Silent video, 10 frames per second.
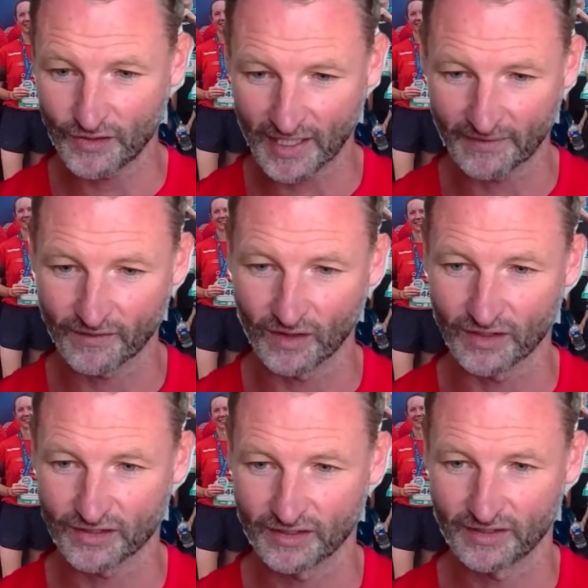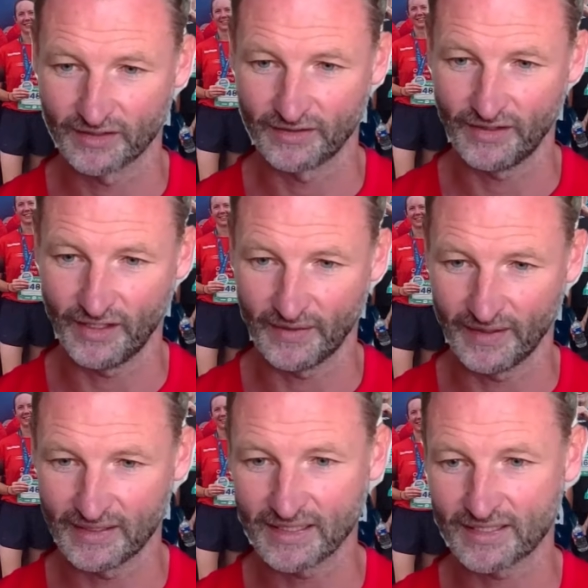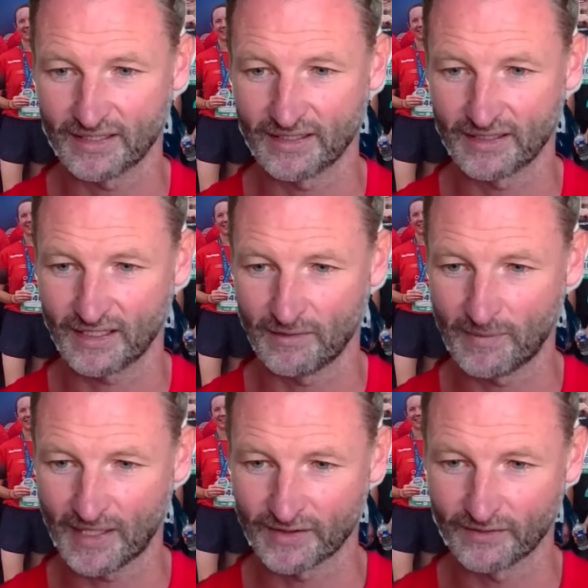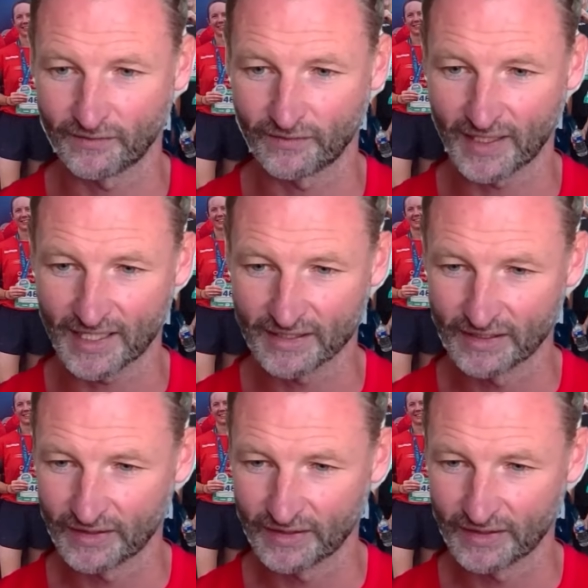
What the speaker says: You have got a decent amount of flat,